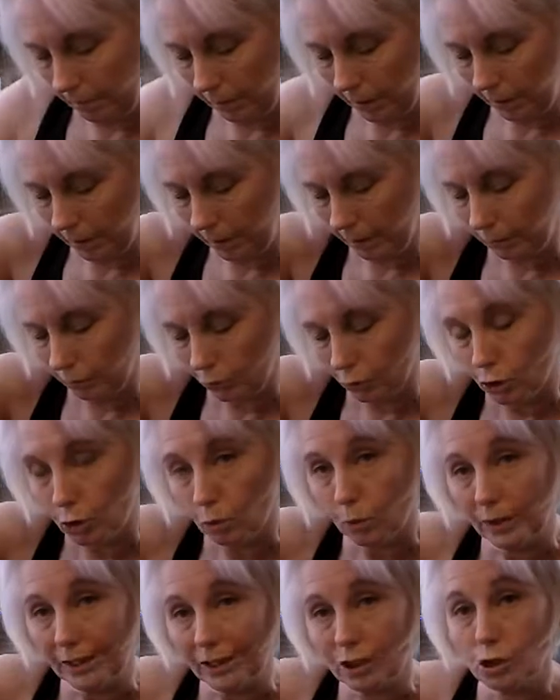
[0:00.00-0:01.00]
but if you're
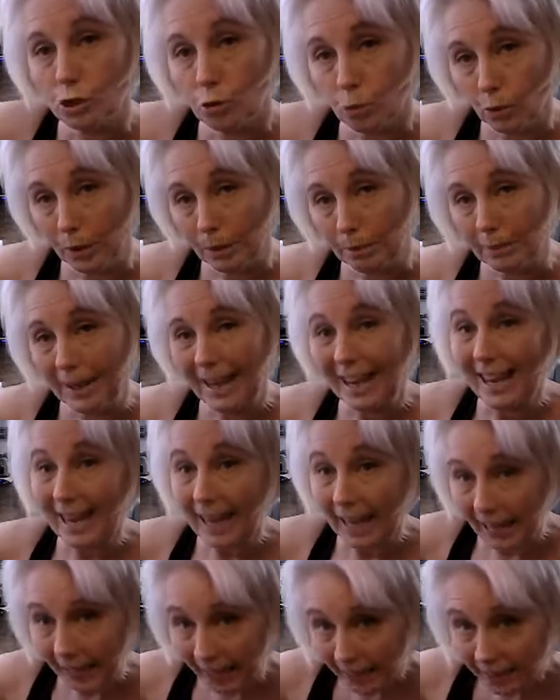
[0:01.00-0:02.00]
doing a trim
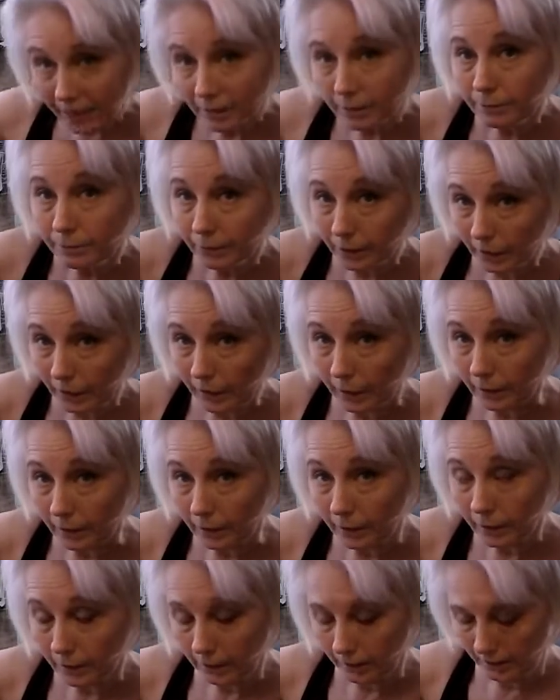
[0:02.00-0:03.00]
and a
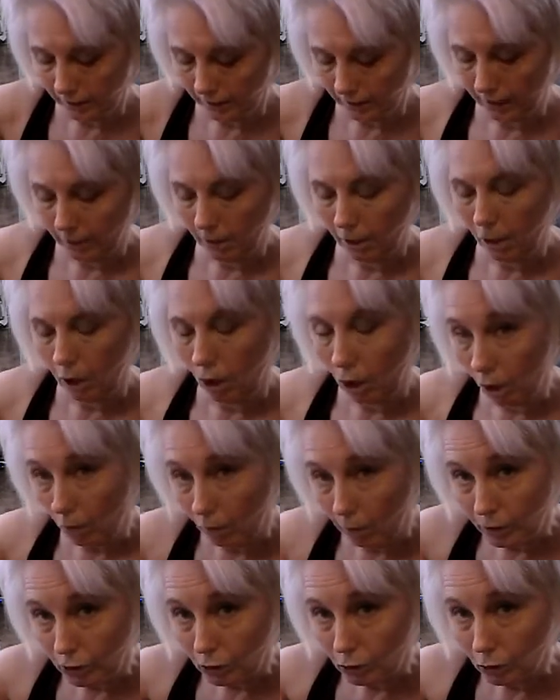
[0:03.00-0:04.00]
flood,
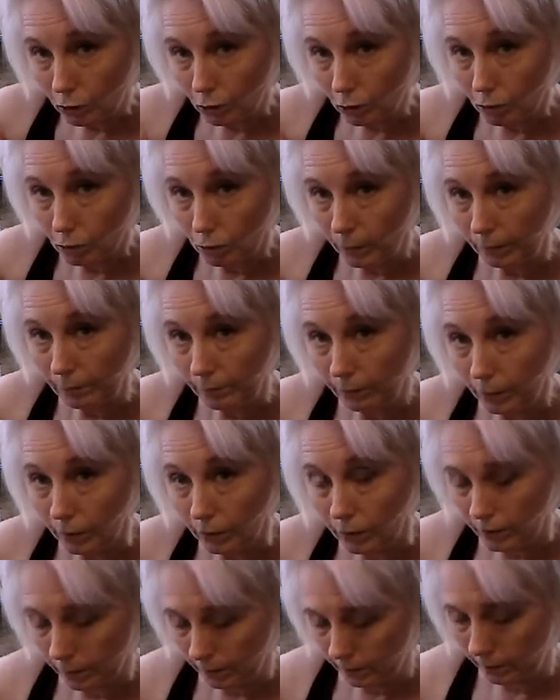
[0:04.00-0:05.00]
always do your trim
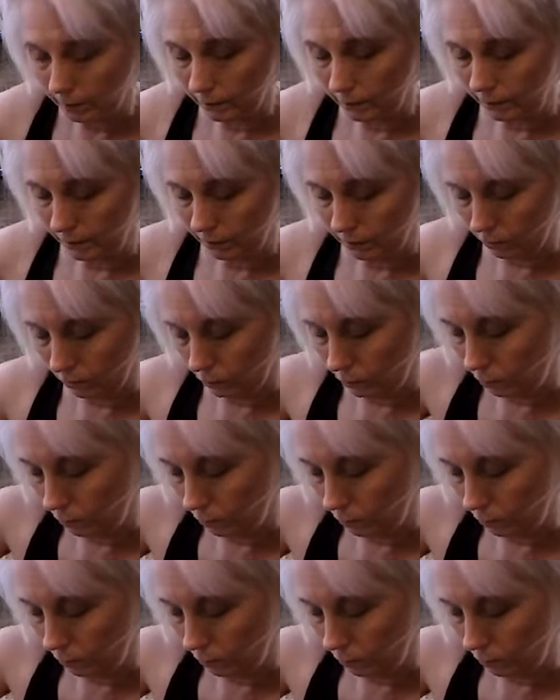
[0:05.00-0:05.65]
first. So